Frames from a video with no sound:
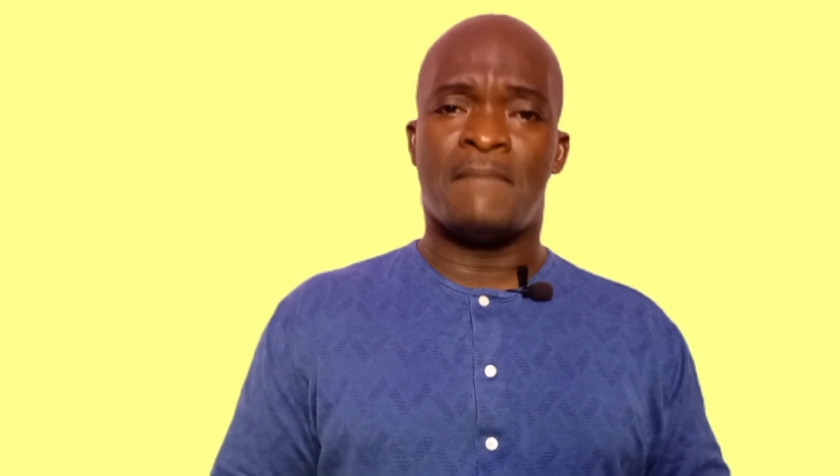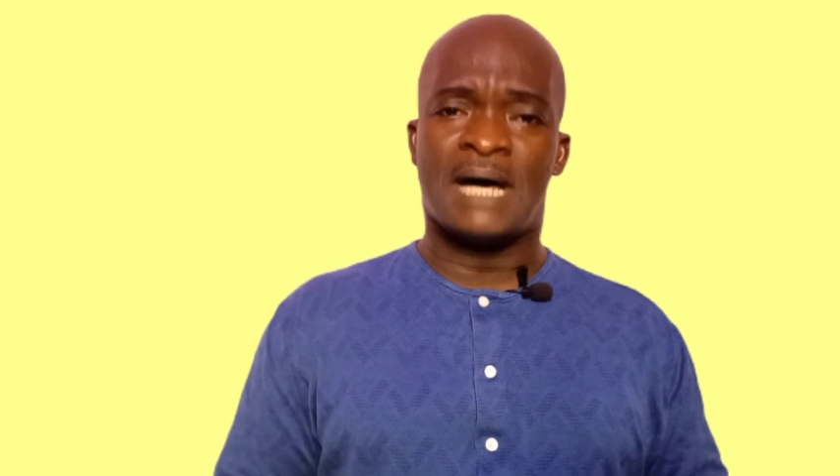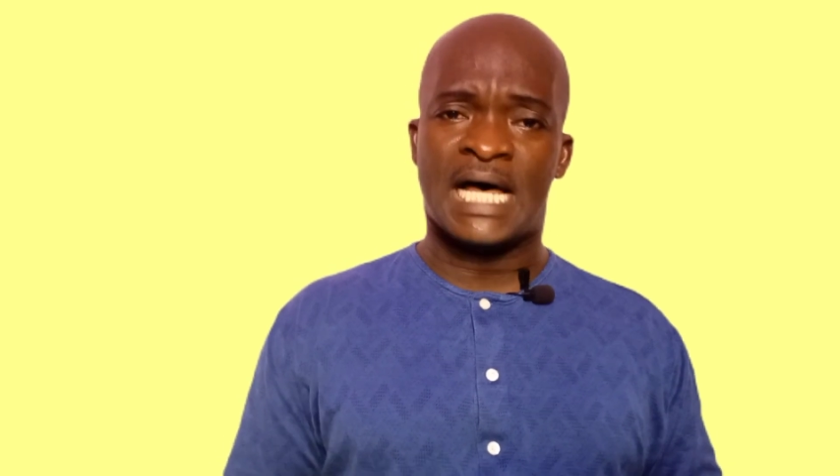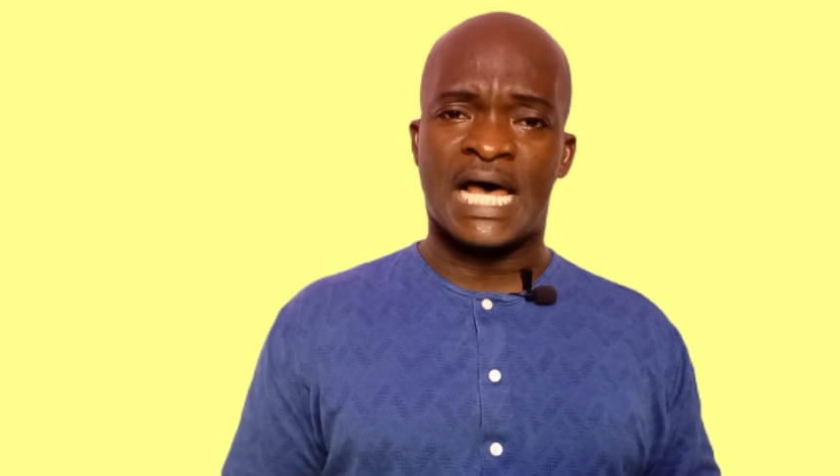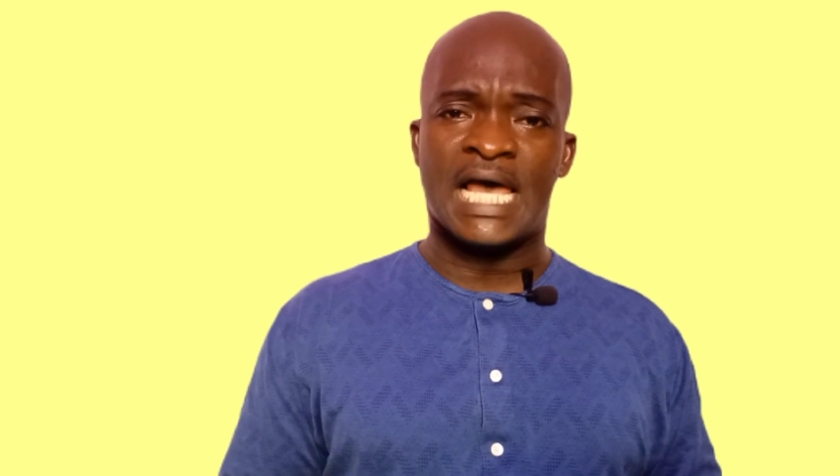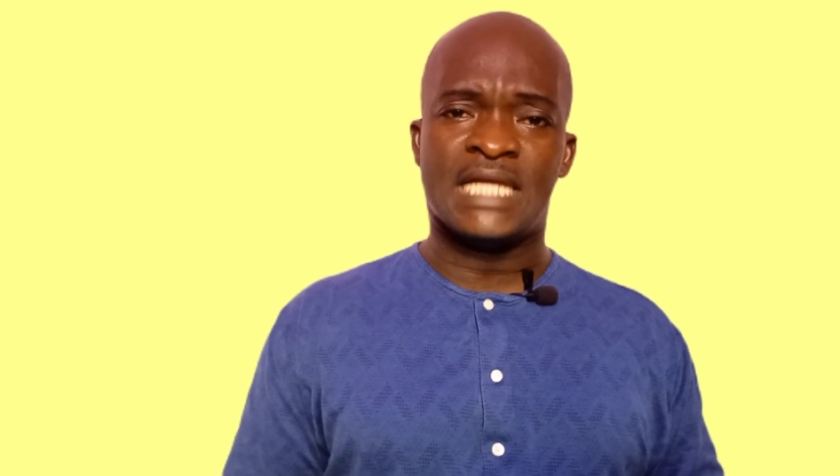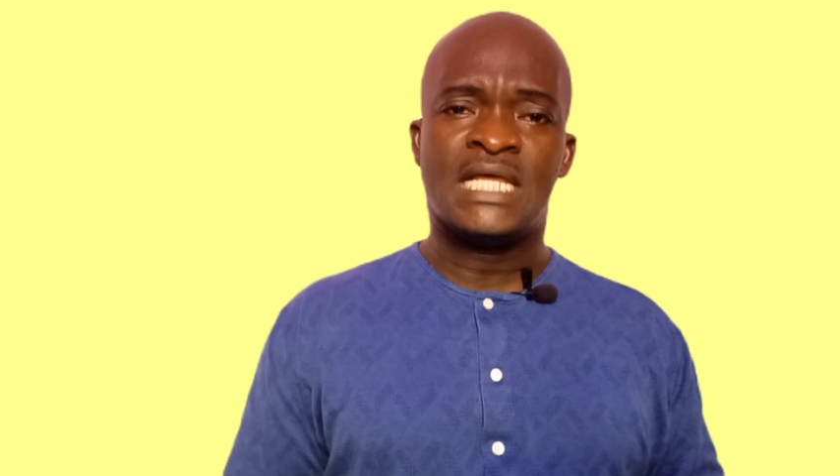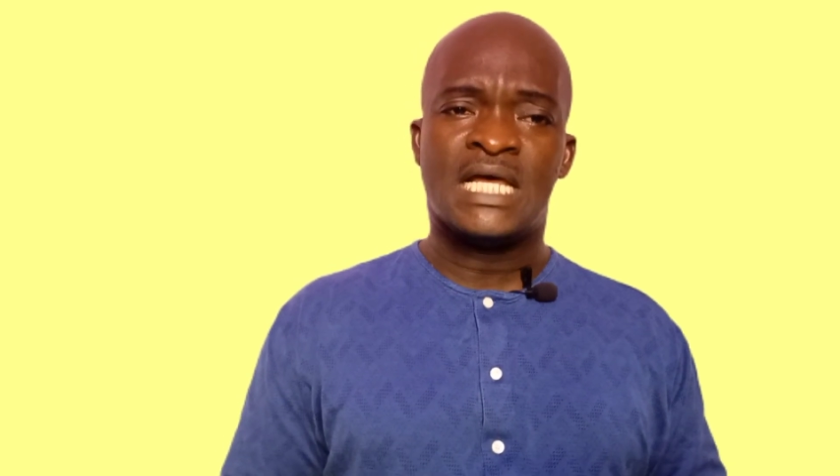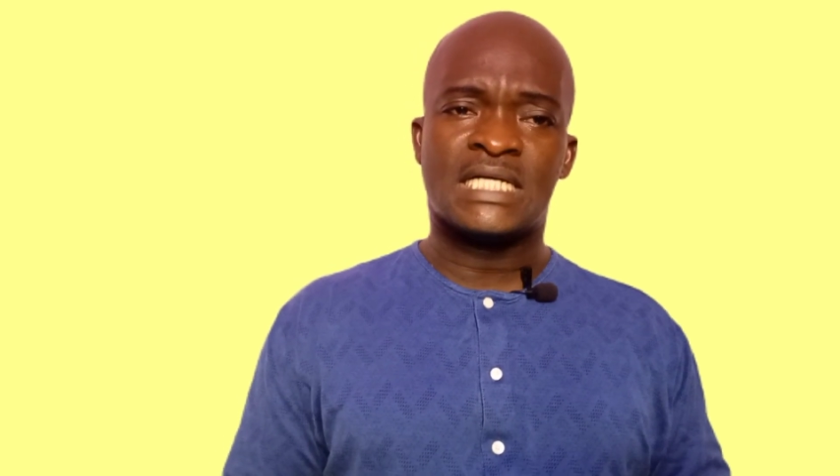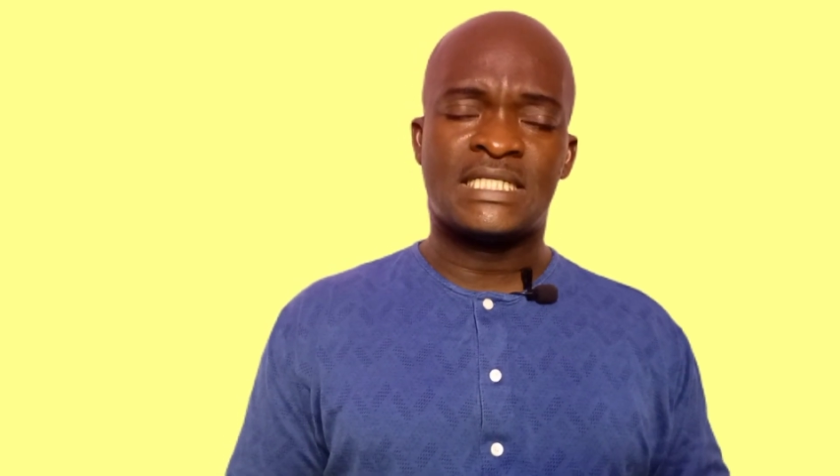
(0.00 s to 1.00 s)
behind
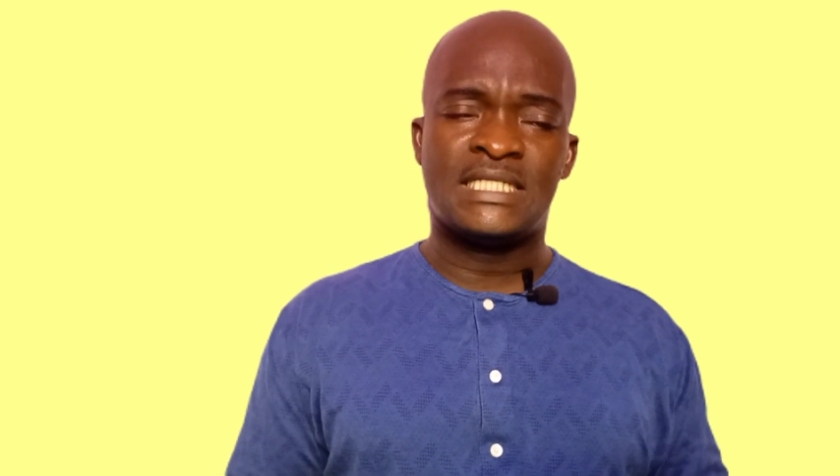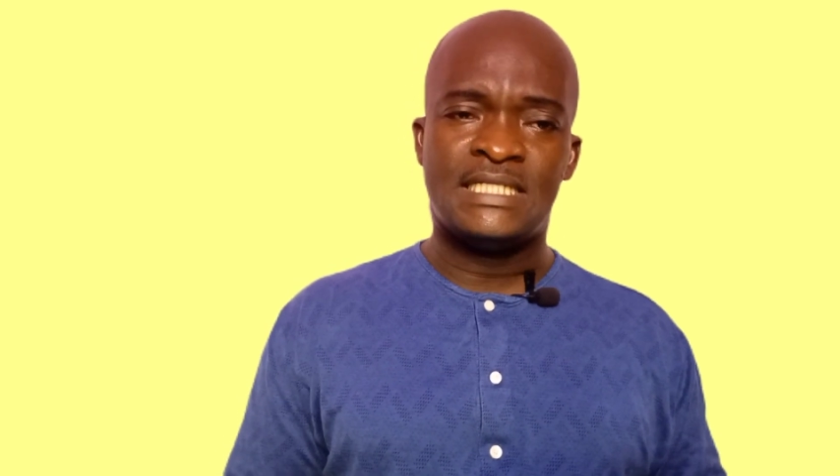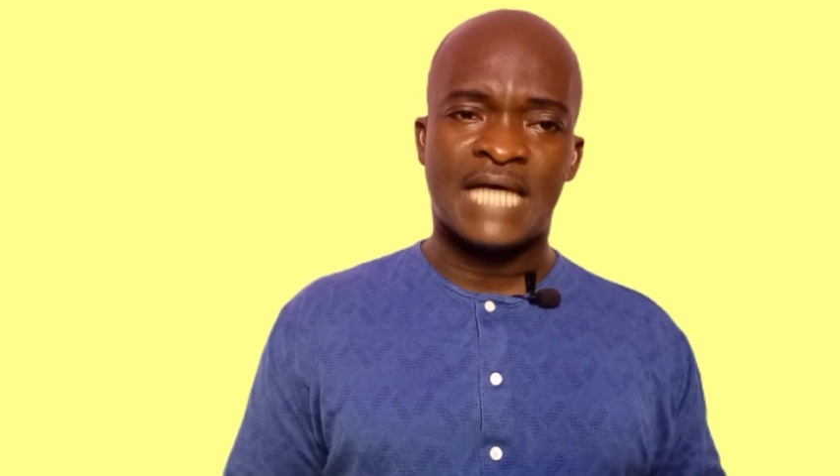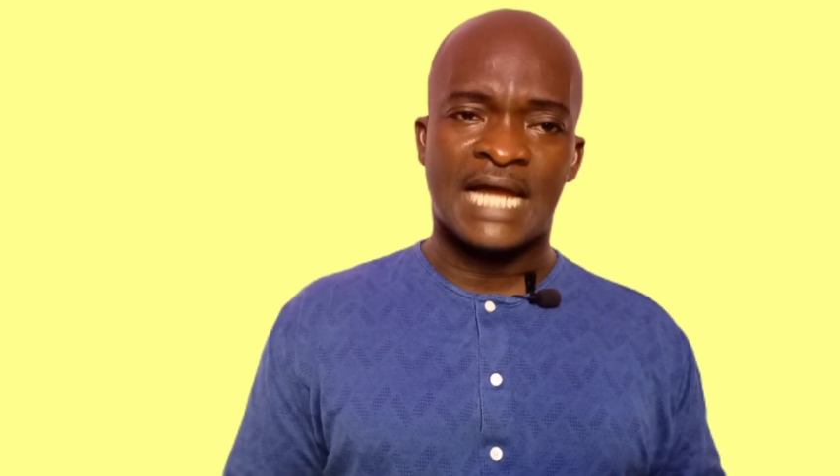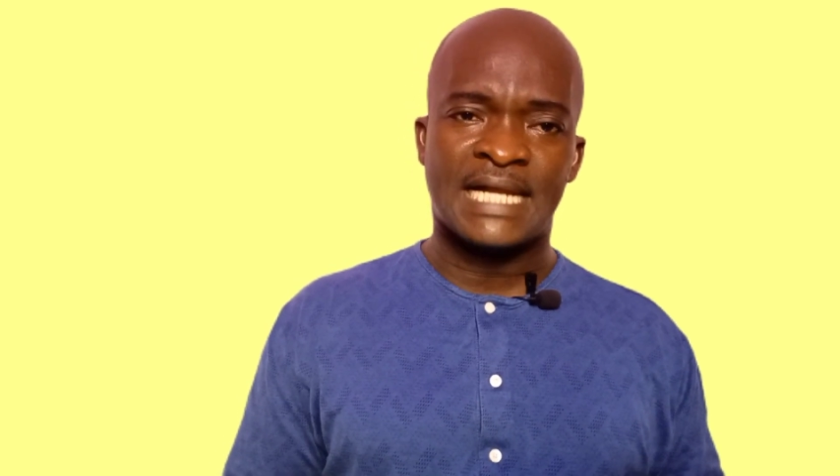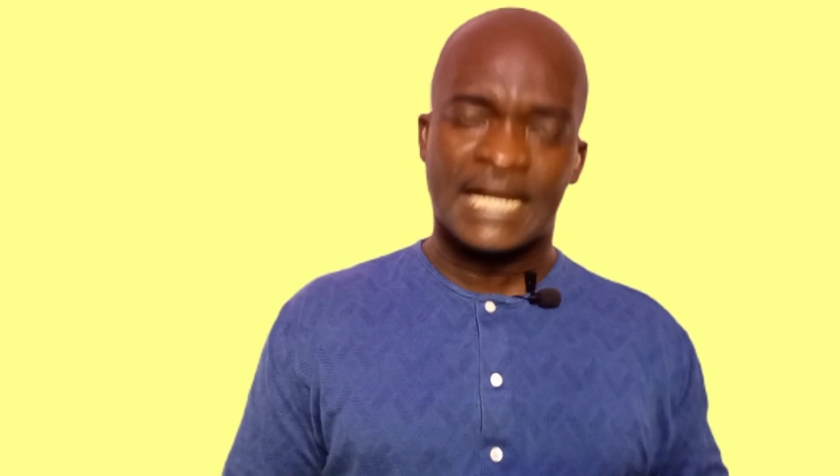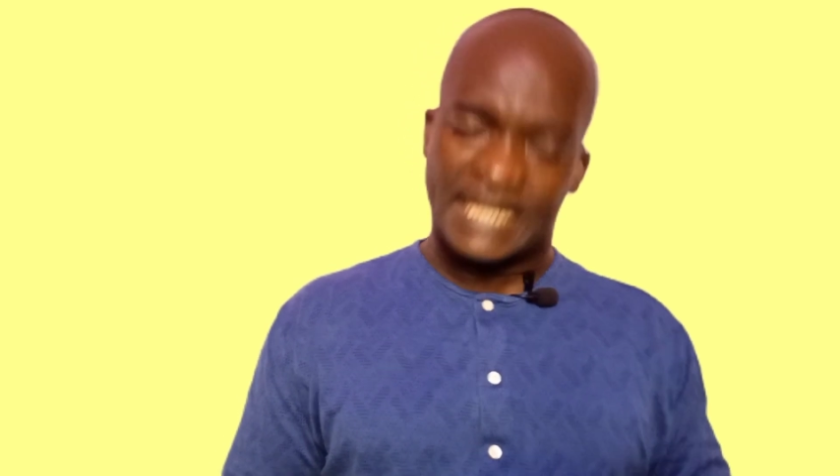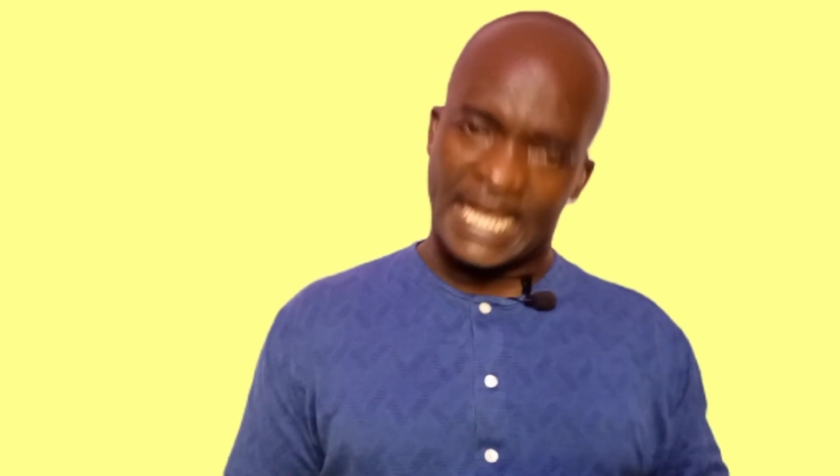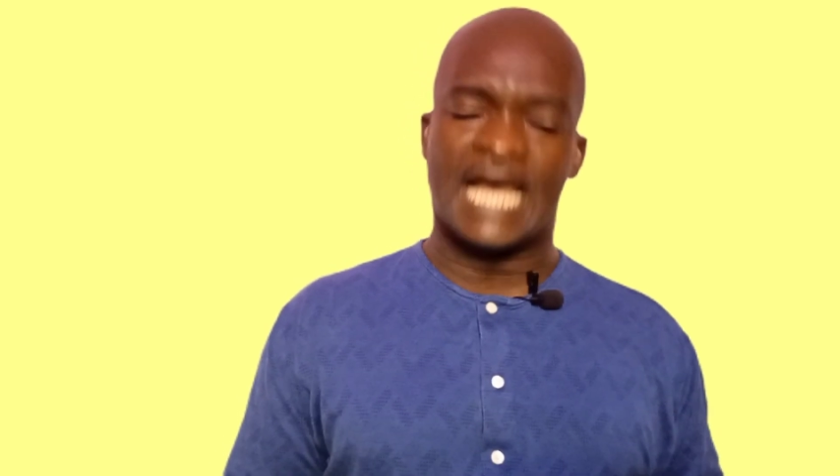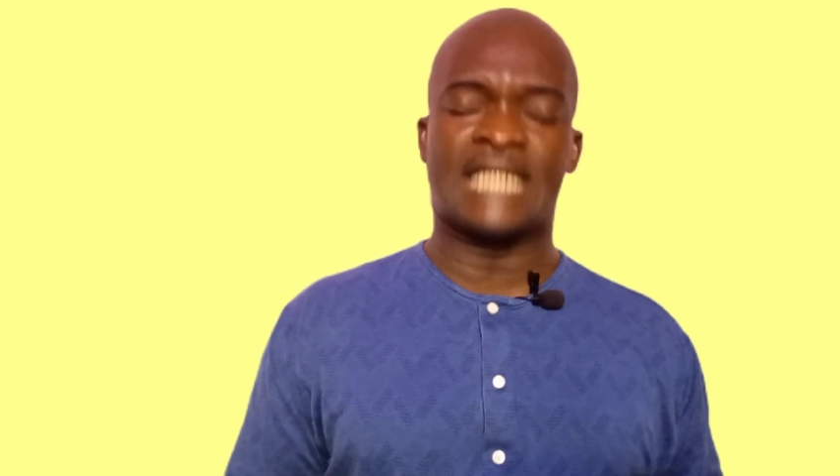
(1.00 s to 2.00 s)
Ghana
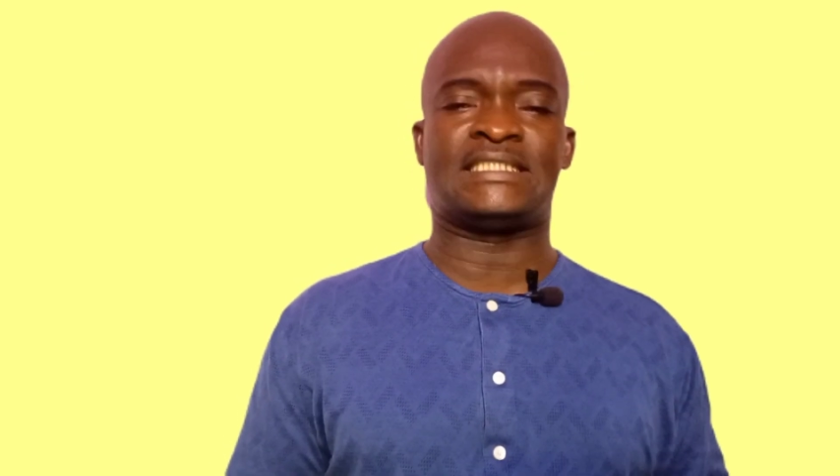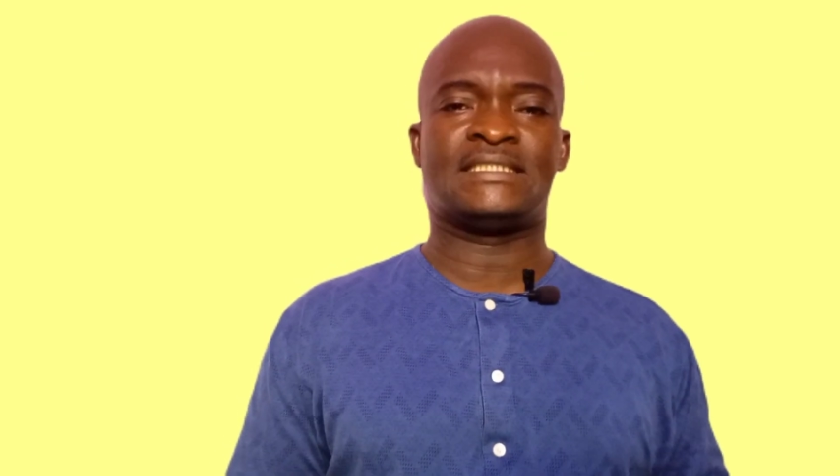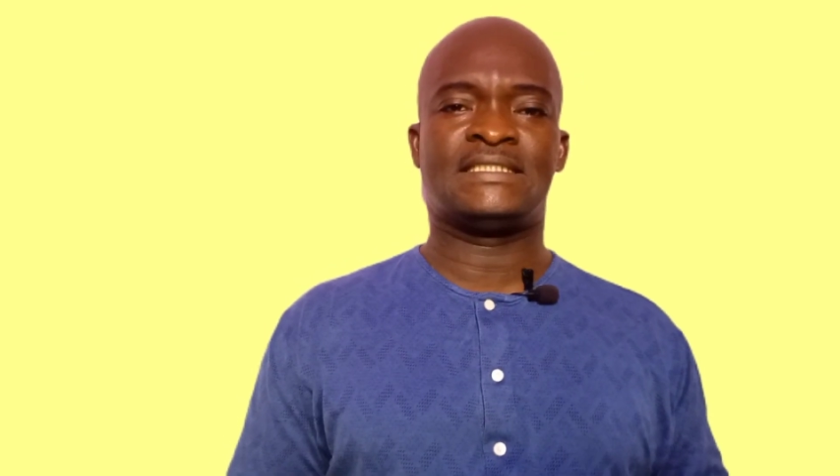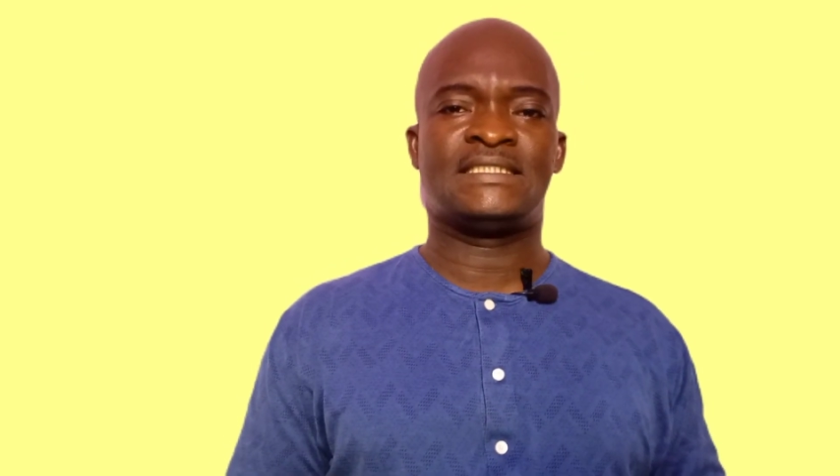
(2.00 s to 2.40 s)
card.